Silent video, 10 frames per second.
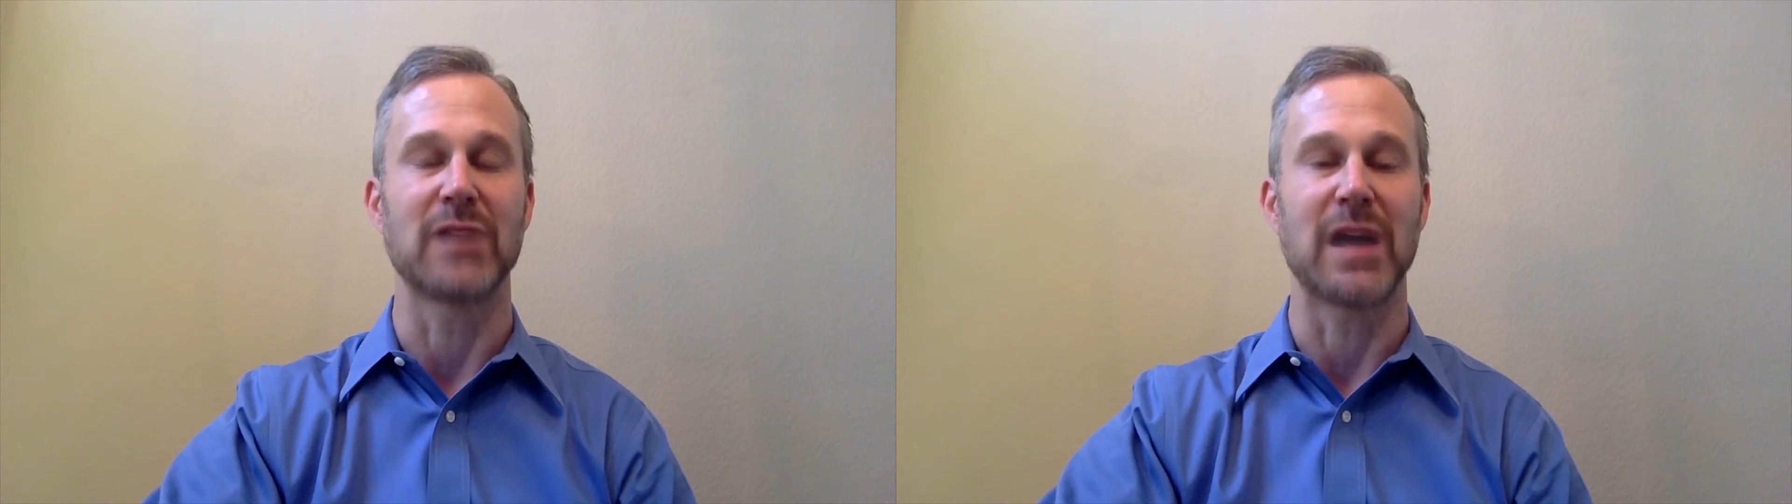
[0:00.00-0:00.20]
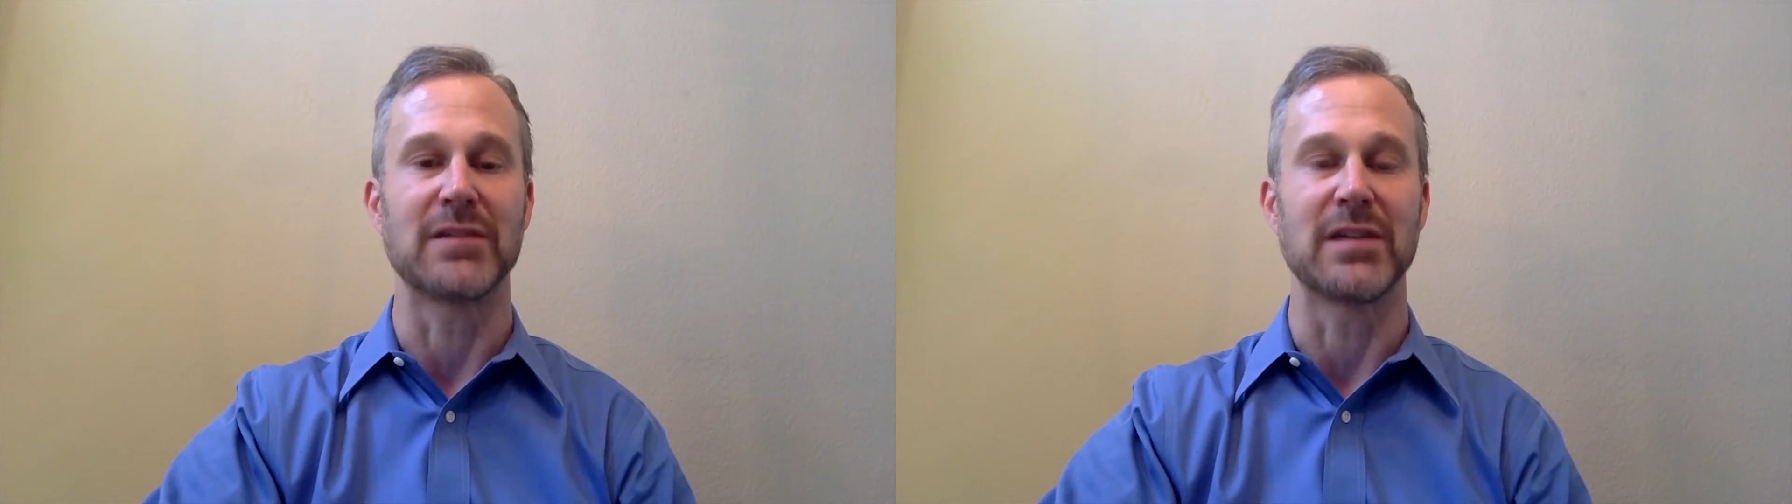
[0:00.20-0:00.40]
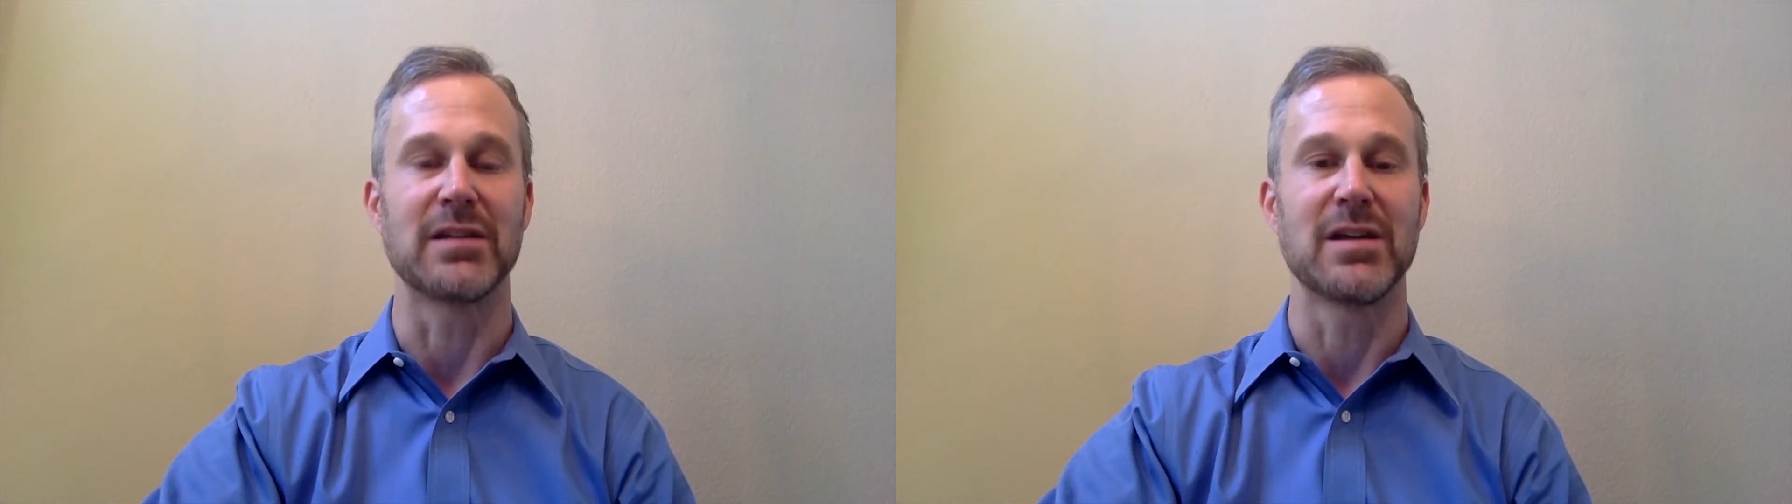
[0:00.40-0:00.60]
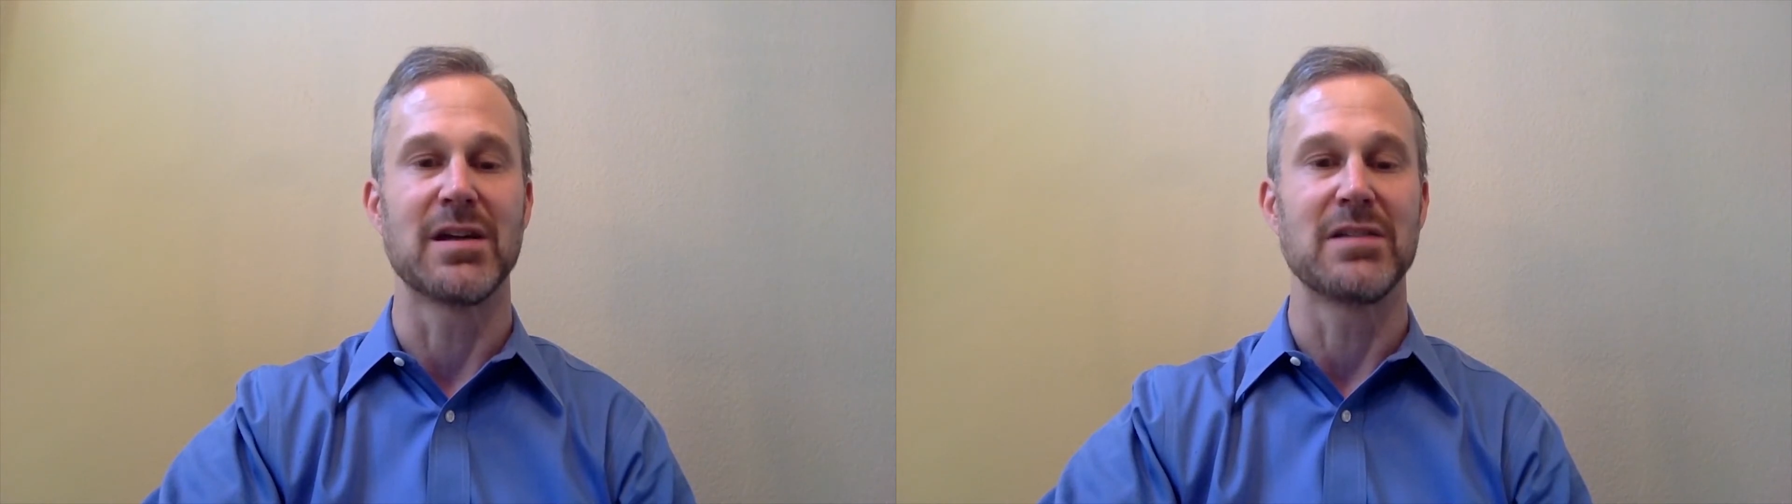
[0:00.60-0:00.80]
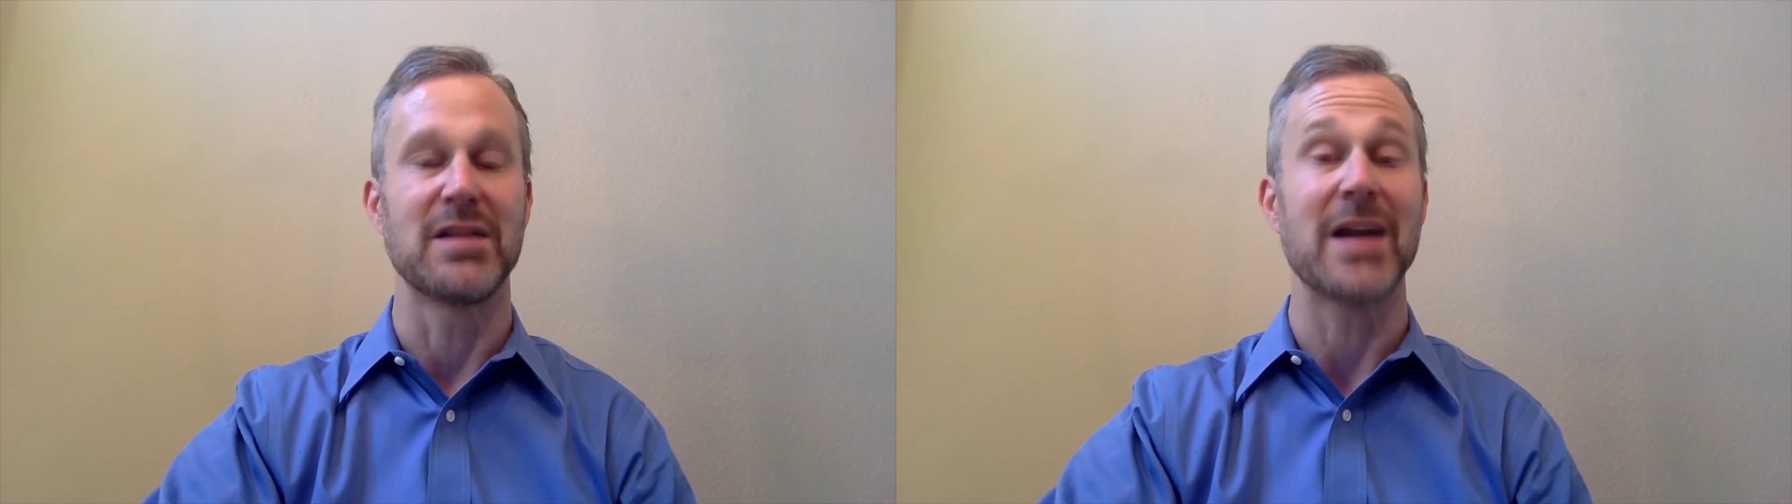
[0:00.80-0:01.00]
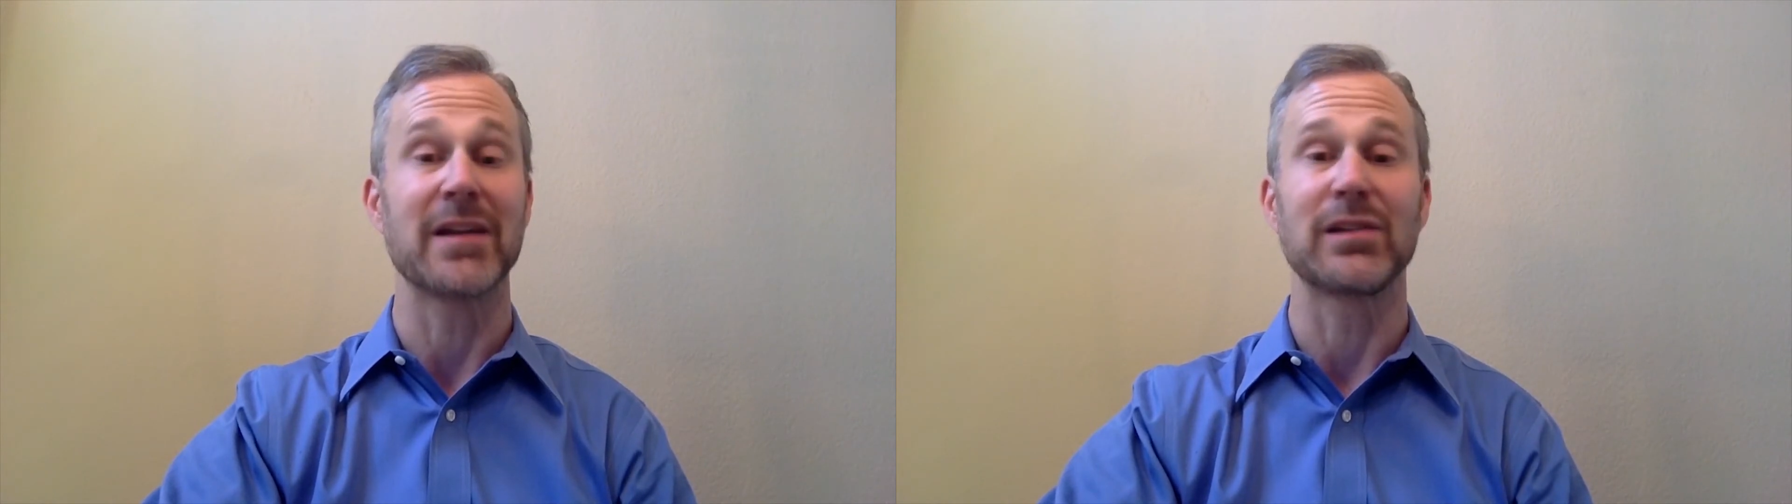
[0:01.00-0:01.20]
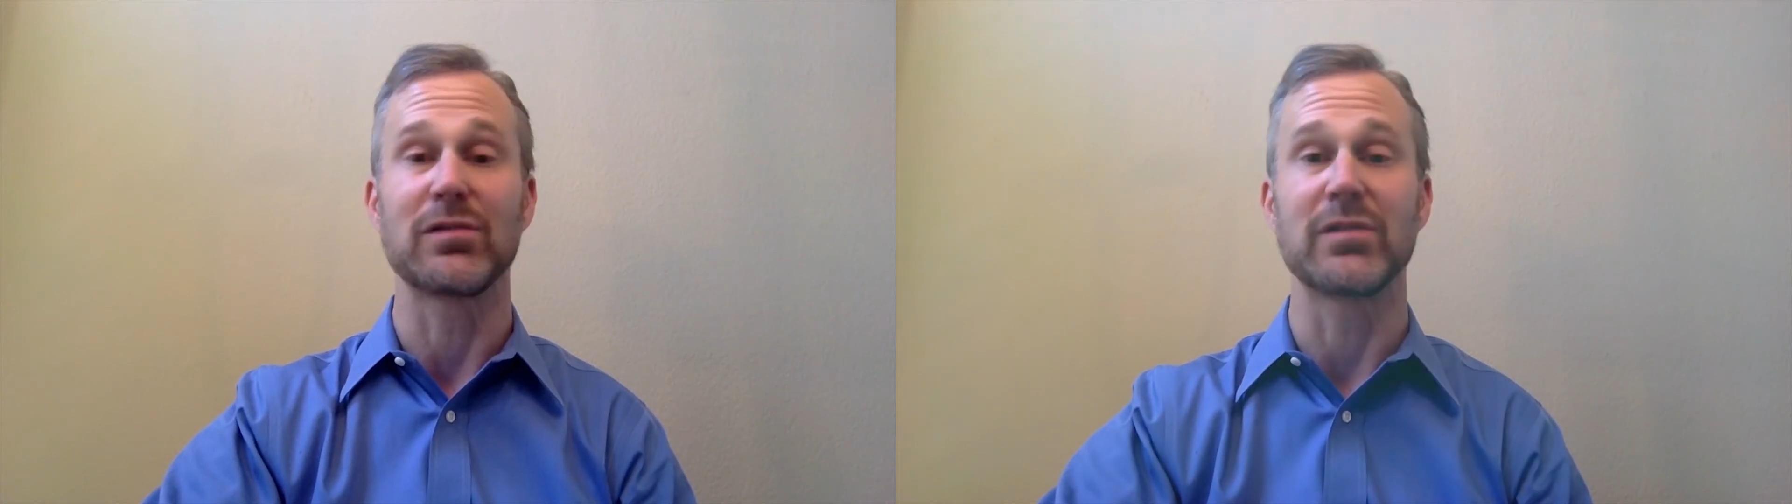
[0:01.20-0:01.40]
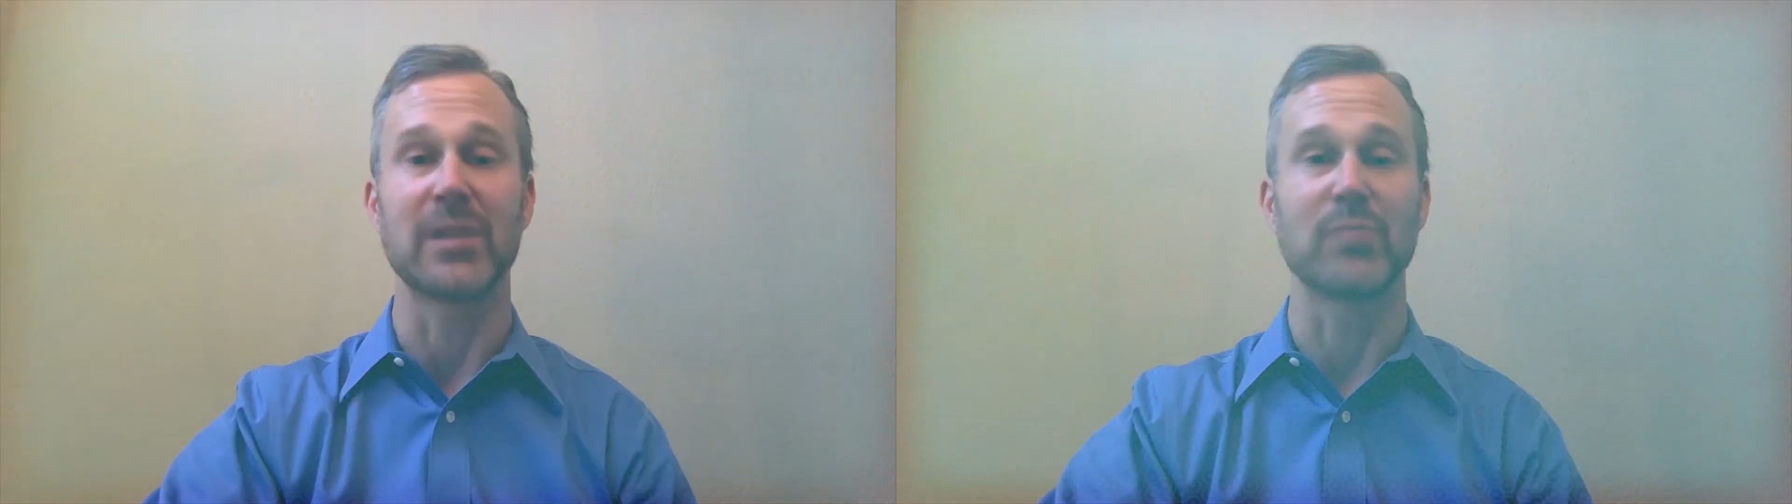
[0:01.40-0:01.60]
content not
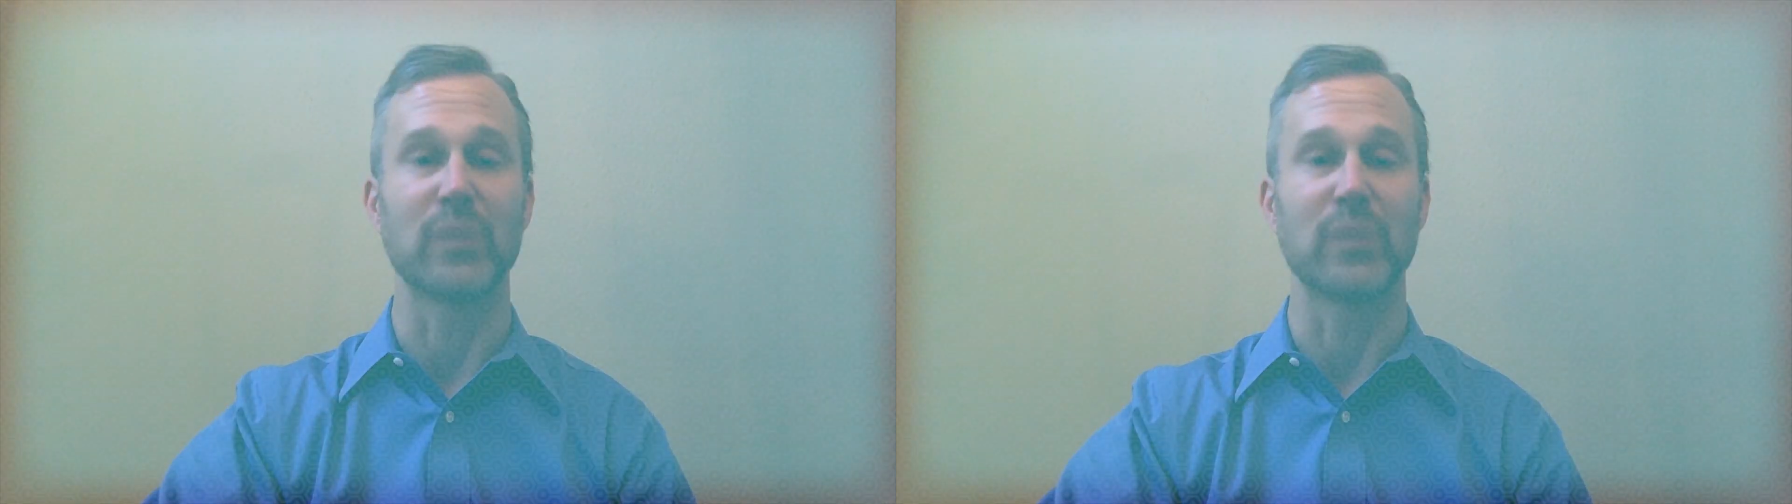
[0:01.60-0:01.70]
included in